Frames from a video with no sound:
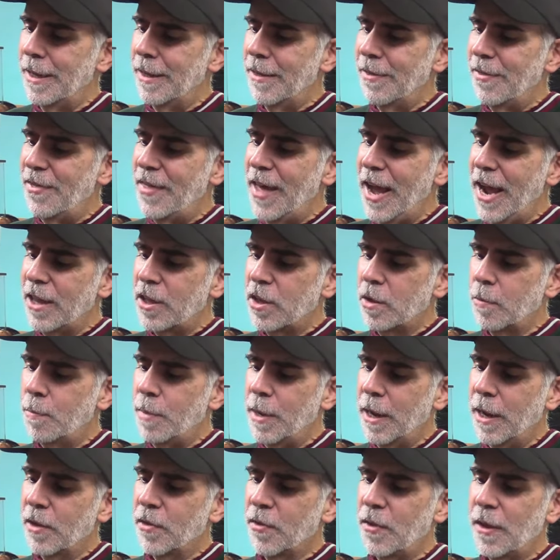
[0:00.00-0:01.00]
That's the
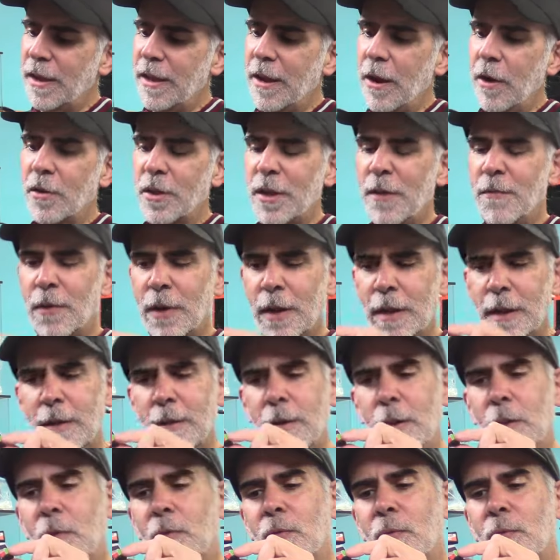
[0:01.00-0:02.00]
biggest thing there. It's even
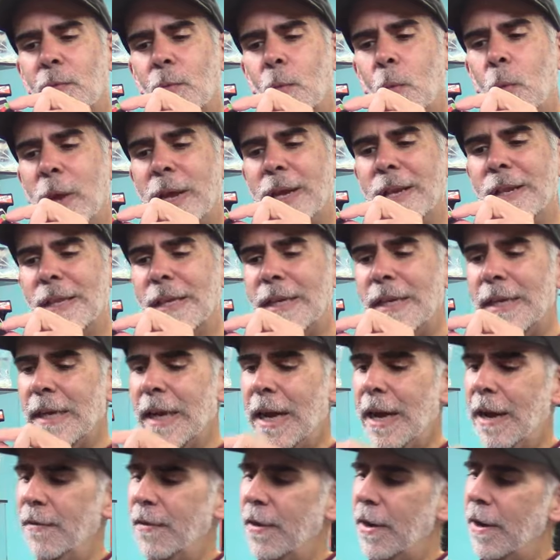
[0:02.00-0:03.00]
a little wiggly
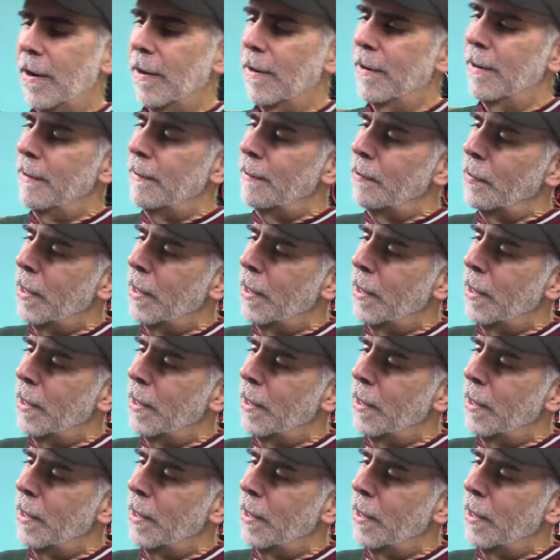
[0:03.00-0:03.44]
on there.